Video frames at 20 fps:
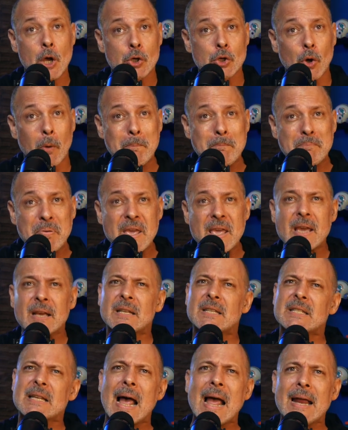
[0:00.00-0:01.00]
So be
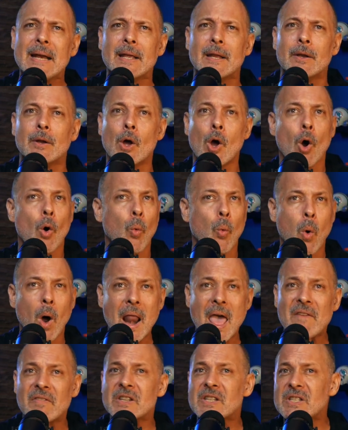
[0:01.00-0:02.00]
excited,
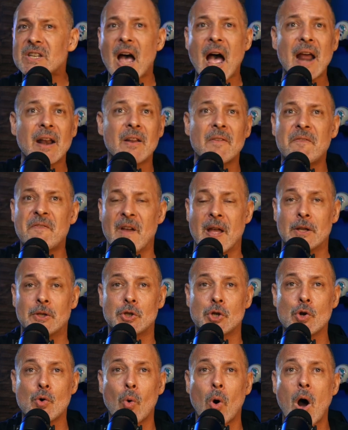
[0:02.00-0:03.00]
whatever side of the
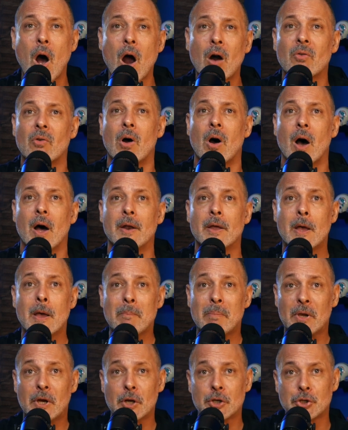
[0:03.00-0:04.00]
fence you are on,
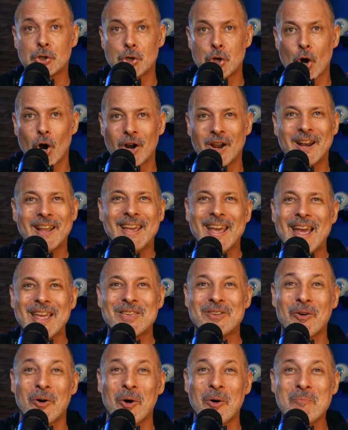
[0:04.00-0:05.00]
because you're going to
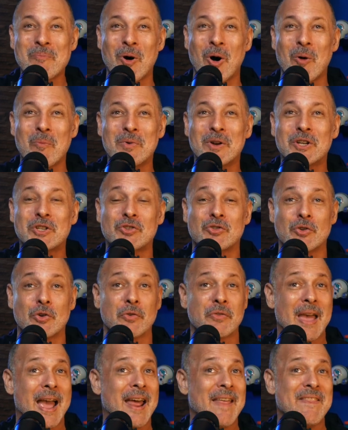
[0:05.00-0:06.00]
get your moment of
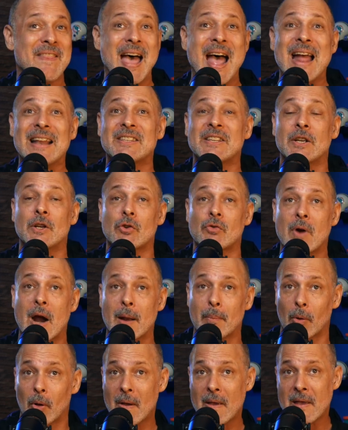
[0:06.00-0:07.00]
truth, and that's
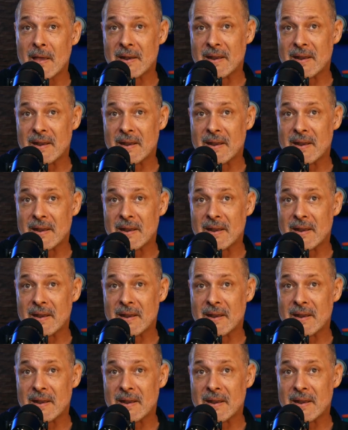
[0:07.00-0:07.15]
incredible.